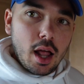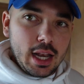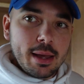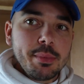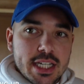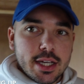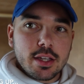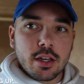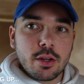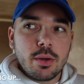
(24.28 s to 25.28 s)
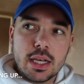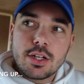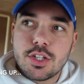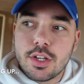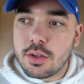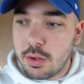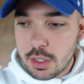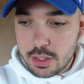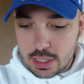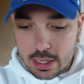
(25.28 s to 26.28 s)
Let me take you into
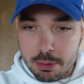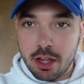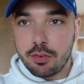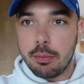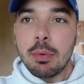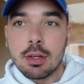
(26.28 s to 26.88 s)
the bathroom.